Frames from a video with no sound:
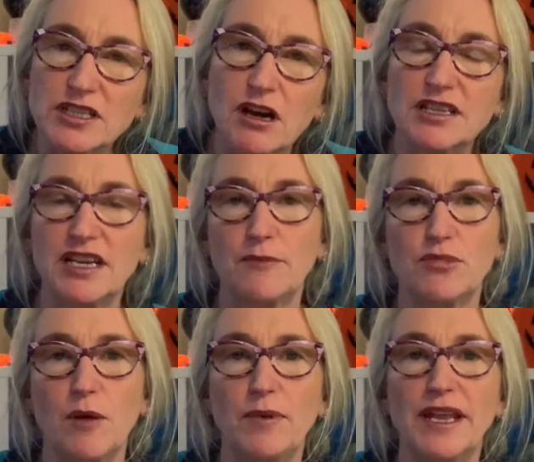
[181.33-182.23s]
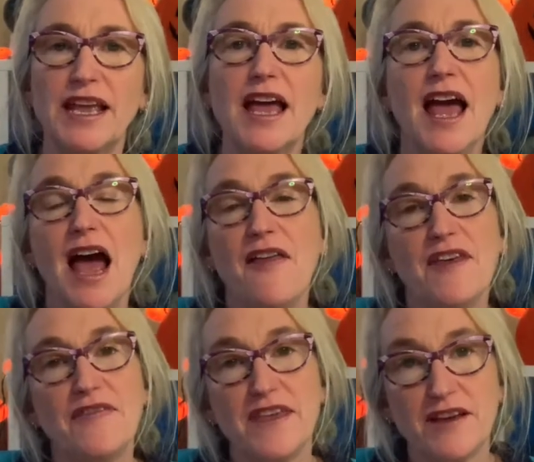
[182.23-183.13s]
aren't done properly and
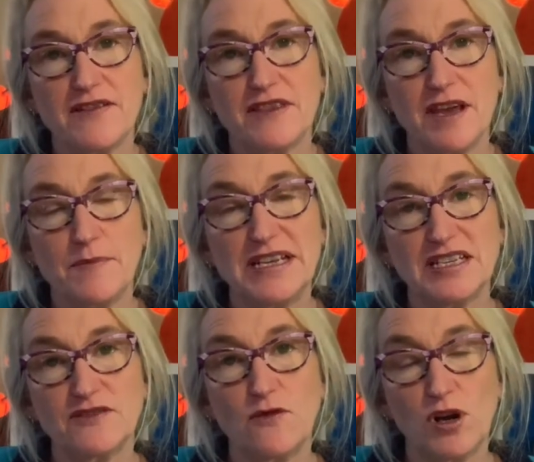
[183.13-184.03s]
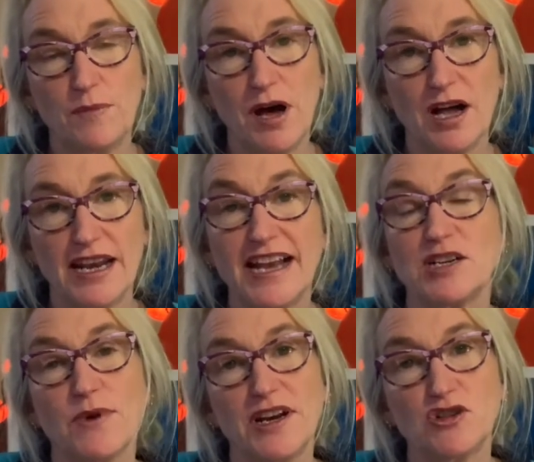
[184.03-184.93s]
then their pieces fall apart later
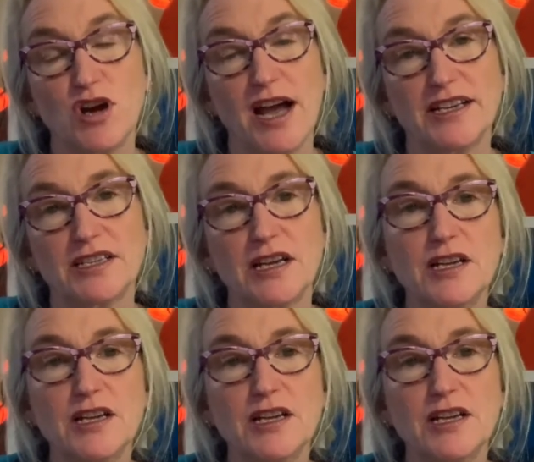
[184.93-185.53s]
when it dries.